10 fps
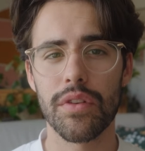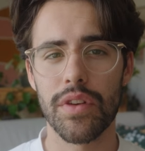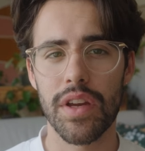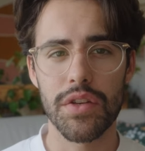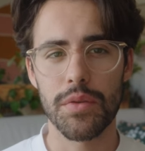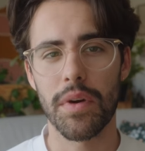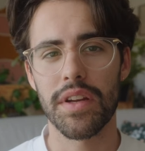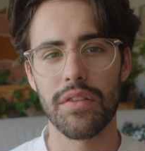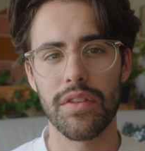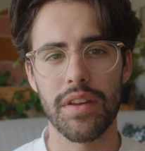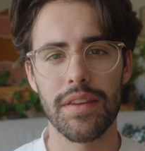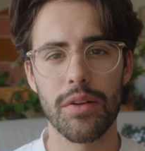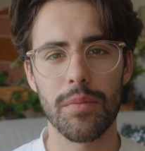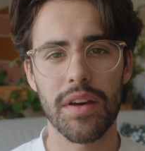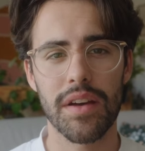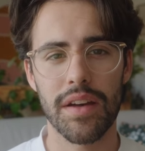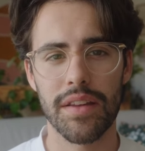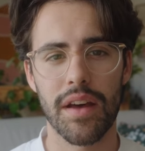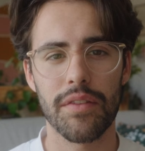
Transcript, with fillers: you get your money off the Kindle back, and